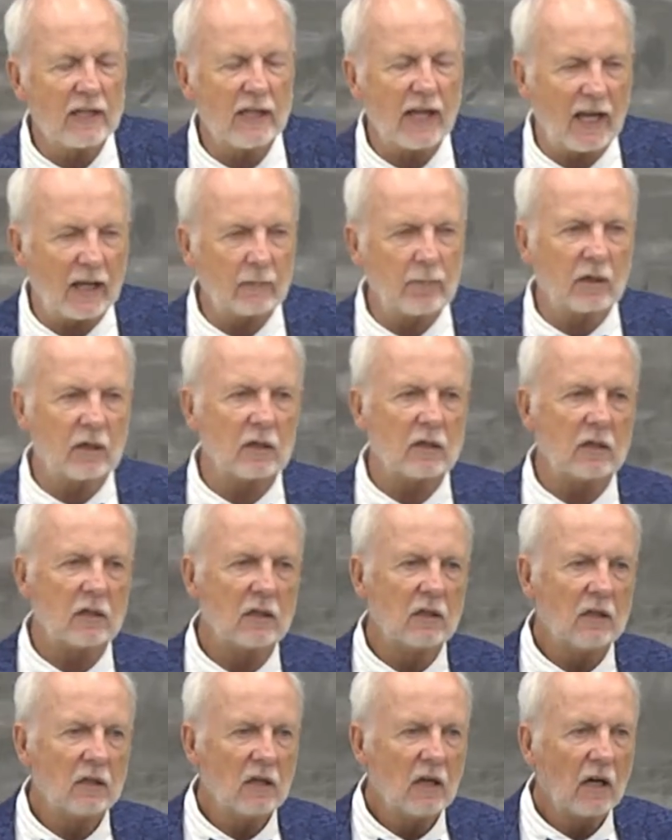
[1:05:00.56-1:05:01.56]
neighbor,
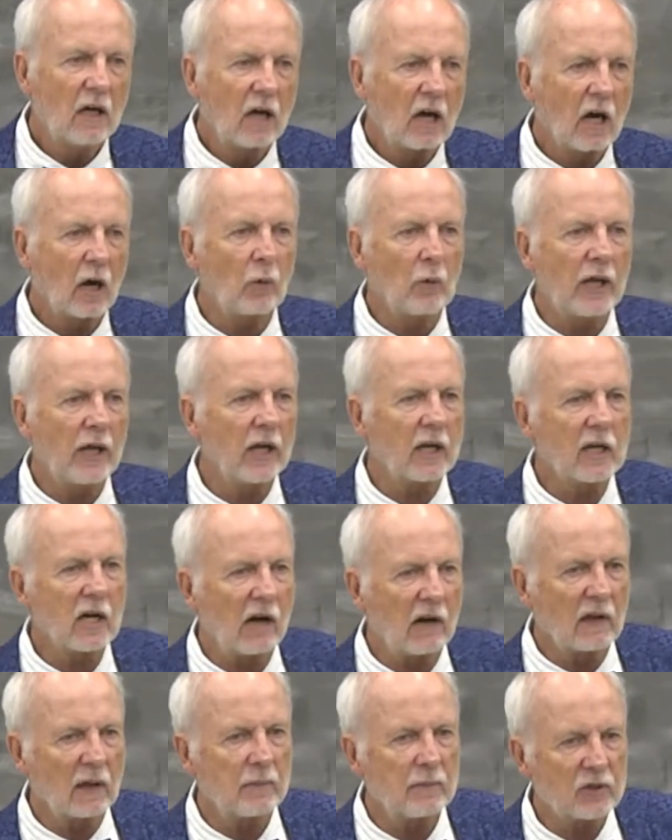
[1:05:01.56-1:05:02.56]
are we going to
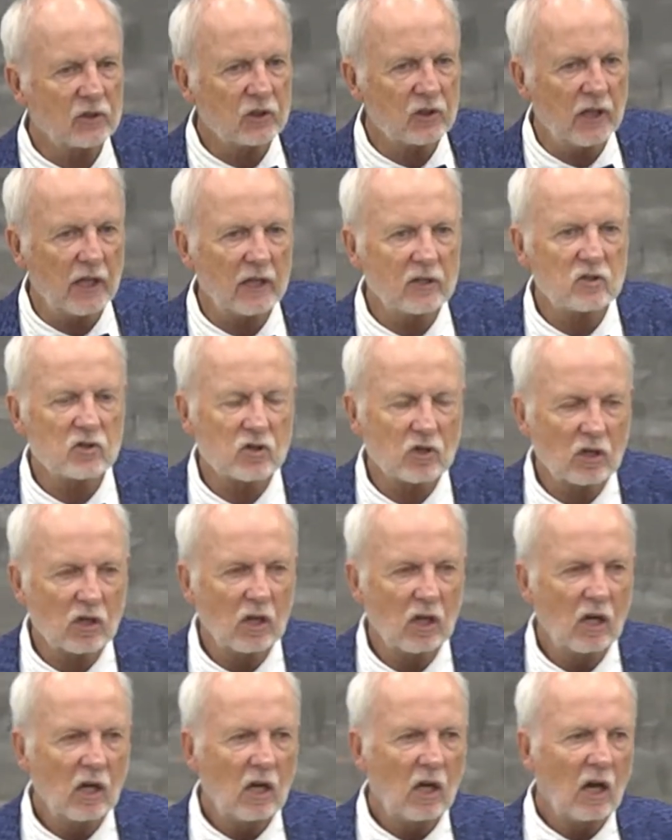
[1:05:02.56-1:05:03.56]
call him a snitch?
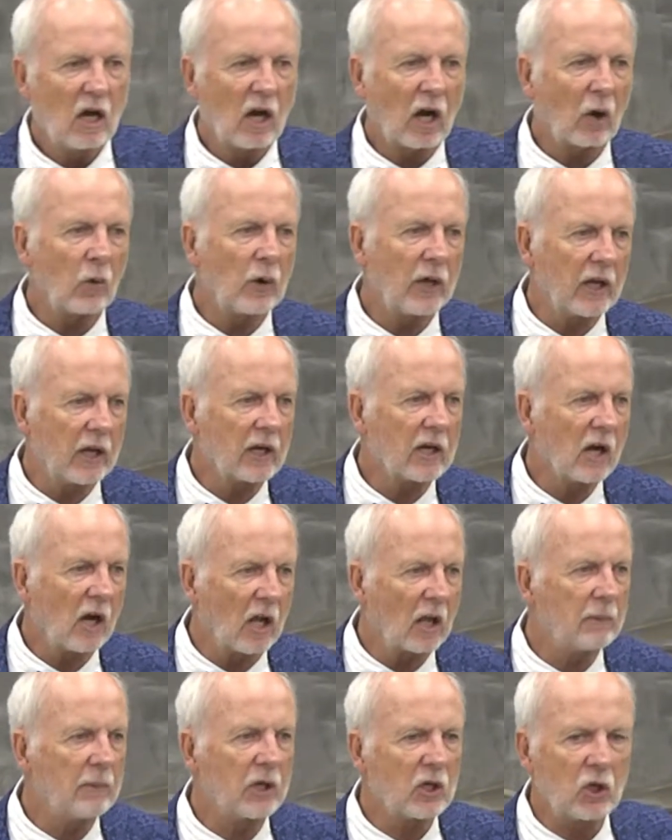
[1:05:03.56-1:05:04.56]
Are we going to
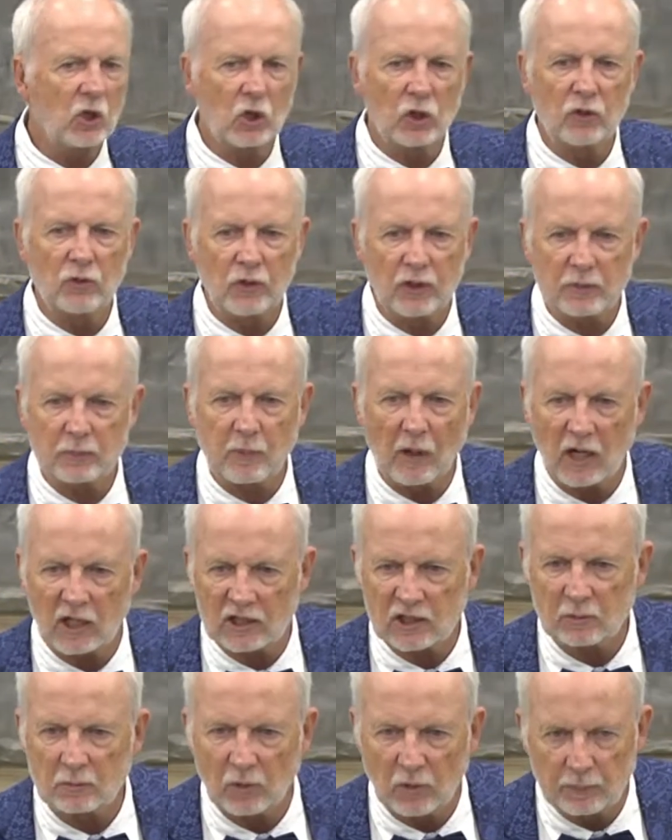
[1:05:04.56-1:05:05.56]
call him a good,
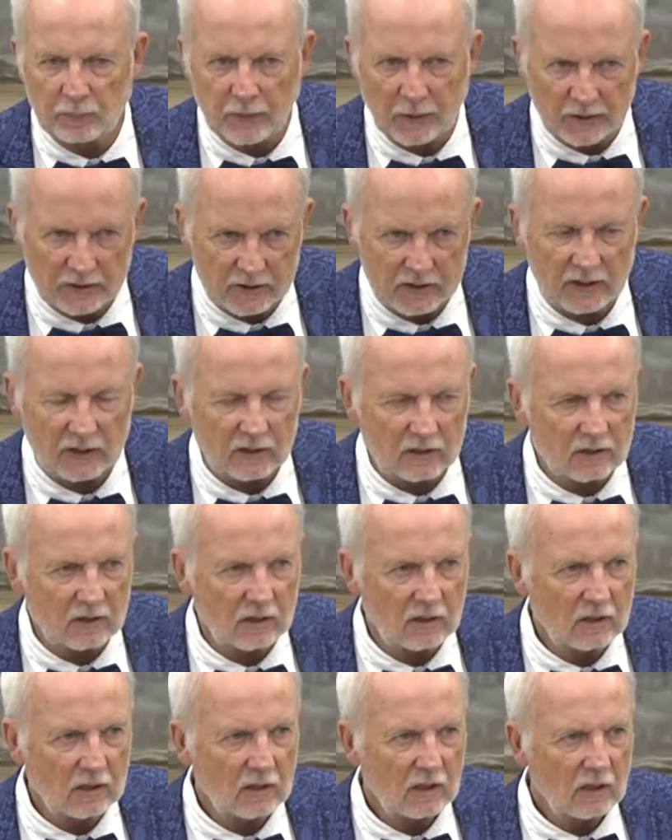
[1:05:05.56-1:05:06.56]
responsible person?
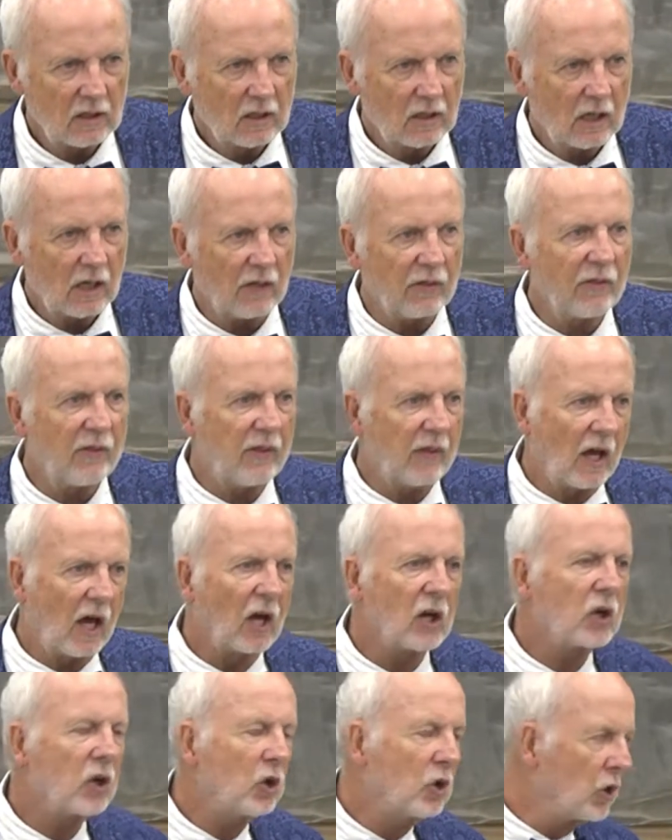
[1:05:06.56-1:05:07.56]
And
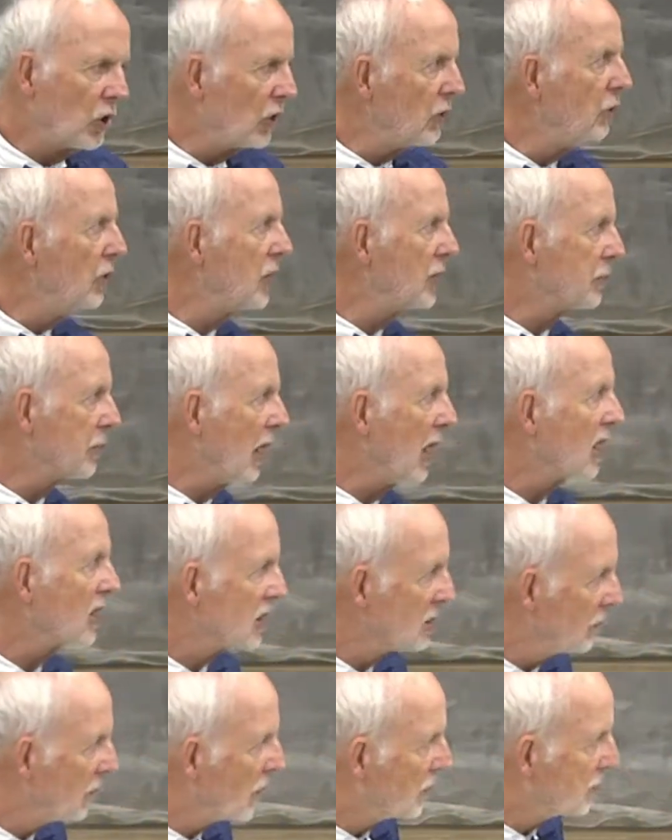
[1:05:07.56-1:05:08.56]
a good,
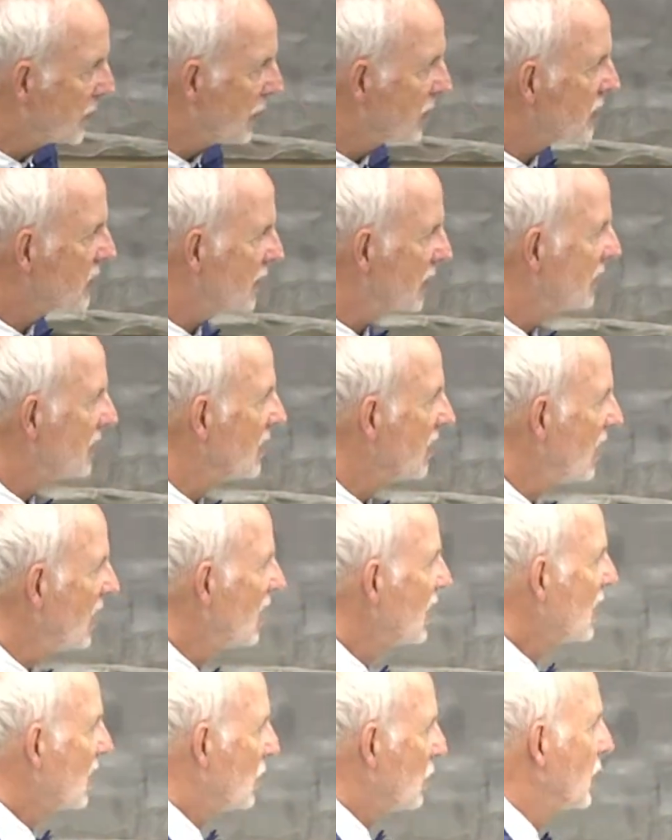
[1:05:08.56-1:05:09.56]
responsible person
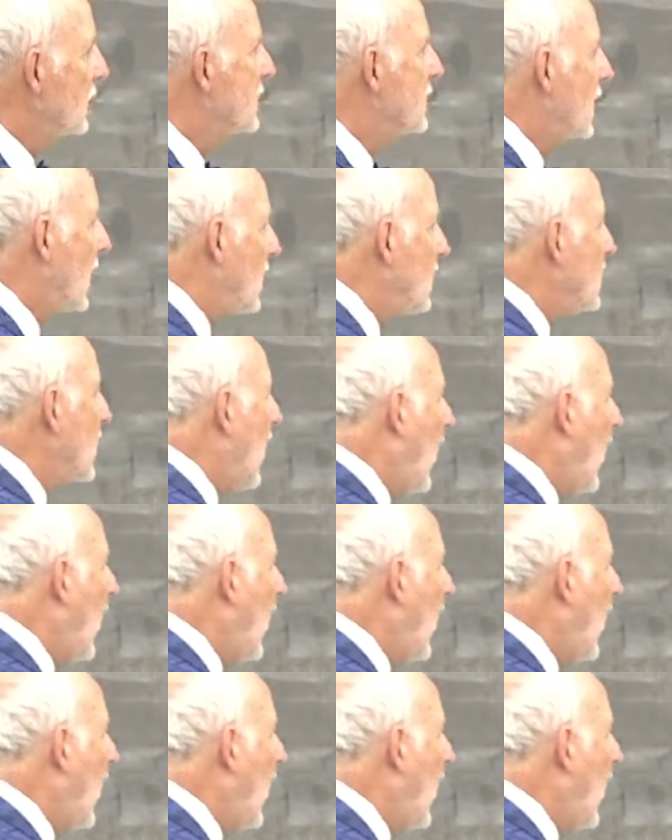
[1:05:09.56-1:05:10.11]
would take